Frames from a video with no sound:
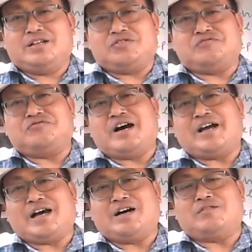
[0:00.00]
to
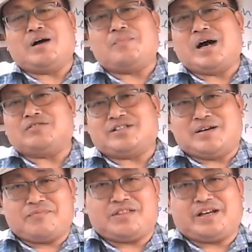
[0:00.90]
find out about
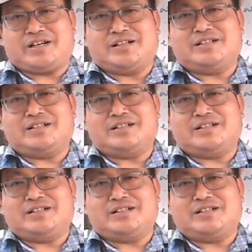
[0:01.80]
something.